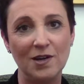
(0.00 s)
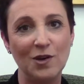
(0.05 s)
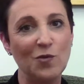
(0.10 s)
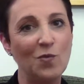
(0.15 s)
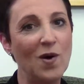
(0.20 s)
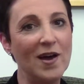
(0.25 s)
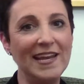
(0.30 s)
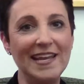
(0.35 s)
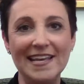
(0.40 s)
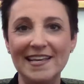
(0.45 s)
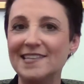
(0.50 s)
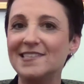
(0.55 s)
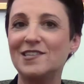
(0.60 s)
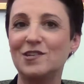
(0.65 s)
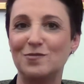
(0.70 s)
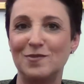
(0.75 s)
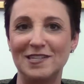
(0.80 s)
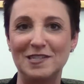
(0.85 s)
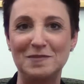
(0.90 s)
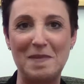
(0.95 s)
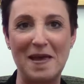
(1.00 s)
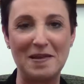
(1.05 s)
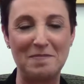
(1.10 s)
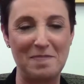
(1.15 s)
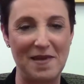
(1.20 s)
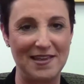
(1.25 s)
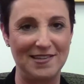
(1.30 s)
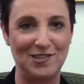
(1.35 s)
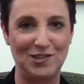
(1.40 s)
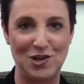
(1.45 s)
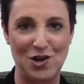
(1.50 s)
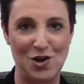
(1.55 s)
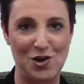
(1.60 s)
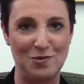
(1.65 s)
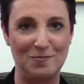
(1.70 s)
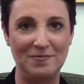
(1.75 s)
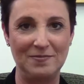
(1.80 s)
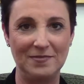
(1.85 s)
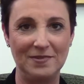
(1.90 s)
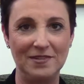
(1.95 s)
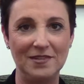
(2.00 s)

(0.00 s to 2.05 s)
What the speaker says: What is a respect-based home?